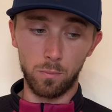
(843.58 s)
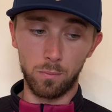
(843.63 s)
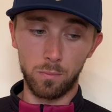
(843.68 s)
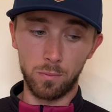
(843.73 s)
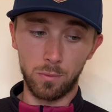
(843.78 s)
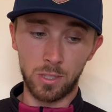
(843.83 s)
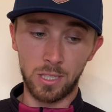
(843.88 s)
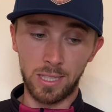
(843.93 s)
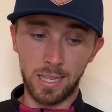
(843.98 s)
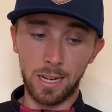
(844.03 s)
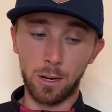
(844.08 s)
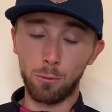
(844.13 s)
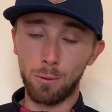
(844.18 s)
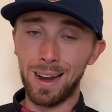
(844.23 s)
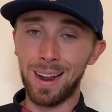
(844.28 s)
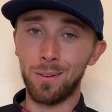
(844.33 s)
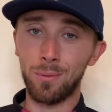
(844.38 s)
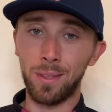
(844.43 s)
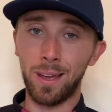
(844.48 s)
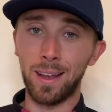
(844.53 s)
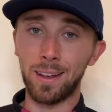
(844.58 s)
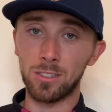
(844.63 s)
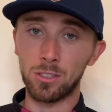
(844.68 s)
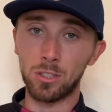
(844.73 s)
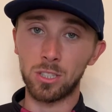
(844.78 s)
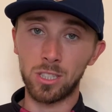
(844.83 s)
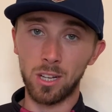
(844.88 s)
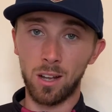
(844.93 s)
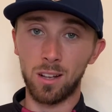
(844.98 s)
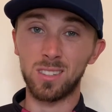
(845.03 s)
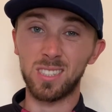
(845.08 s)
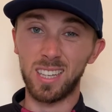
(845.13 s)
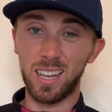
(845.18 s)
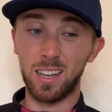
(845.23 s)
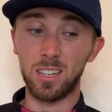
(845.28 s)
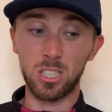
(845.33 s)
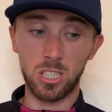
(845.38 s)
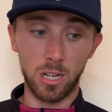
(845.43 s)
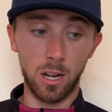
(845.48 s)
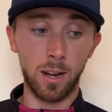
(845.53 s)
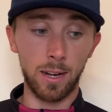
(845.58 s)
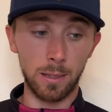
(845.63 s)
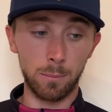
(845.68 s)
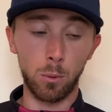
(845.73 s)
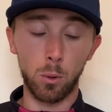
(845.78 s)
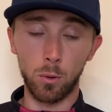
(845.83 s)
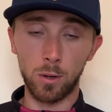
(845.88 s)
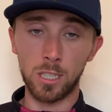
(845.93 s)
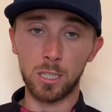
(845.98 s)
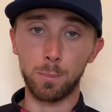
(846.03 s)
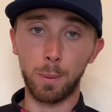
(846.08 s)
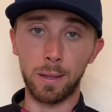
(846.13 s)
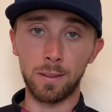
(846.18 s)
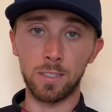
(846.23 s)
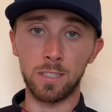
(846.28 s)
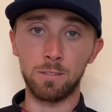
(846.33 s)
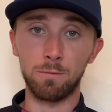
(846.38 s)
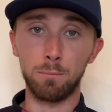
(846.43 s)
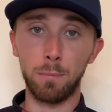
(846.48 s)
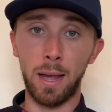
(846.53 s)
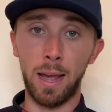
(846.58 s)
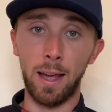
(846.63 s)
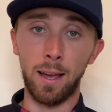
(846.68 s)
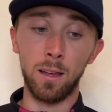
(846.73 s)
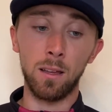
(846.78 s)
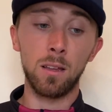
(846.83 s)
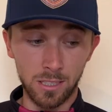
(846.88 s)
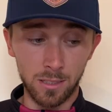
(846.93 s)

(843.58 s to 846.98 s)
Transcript: to get around that as you start to get a slightly more expensive mat.